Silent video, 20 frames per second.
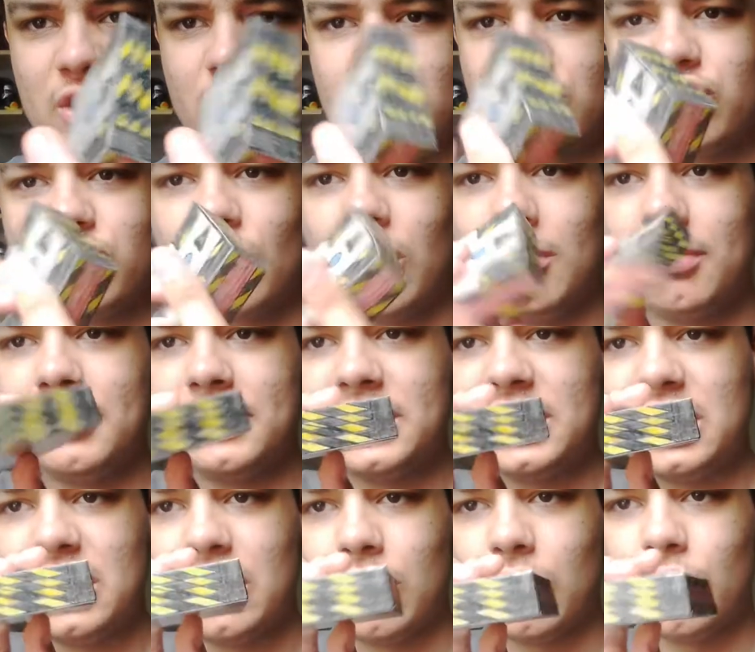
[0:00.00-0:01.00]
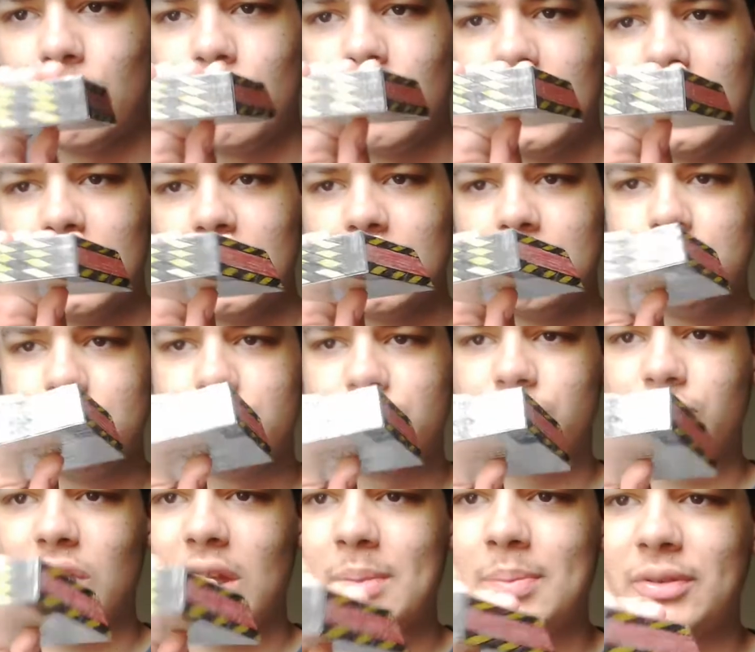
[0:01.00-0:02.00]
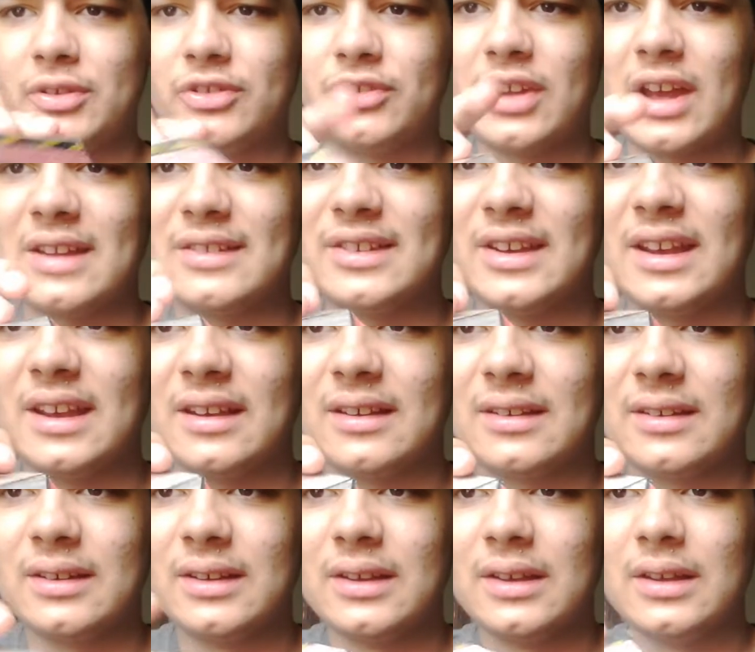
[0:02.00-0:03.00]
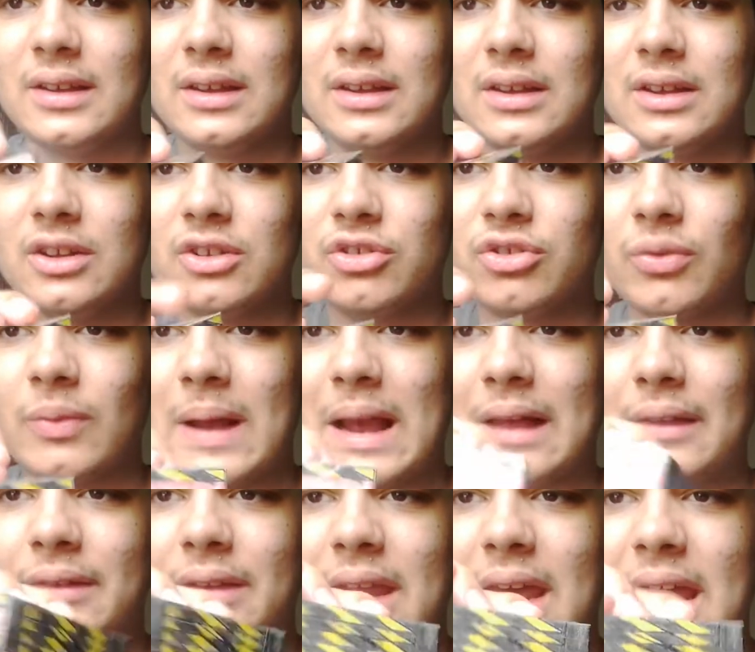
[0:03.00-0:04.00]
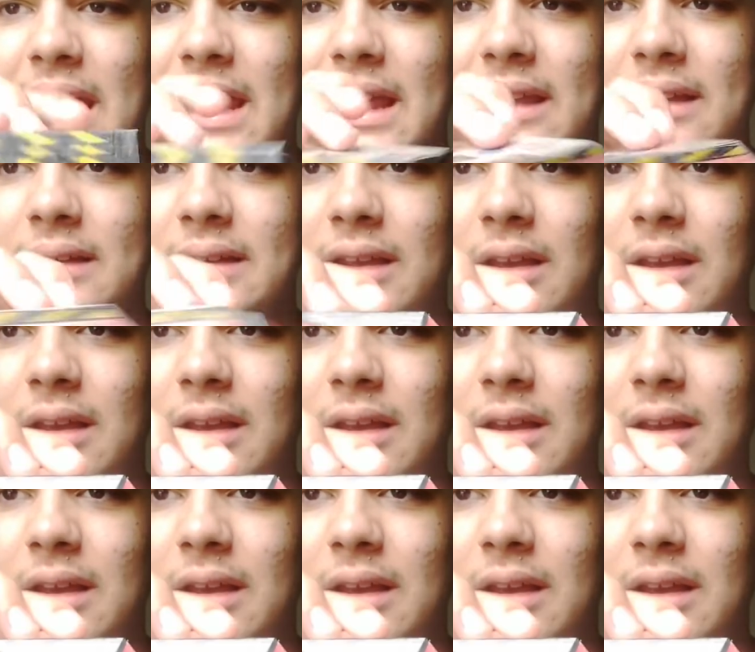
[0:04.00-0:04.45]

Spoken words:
good job with the whole stripe aesthetic around there.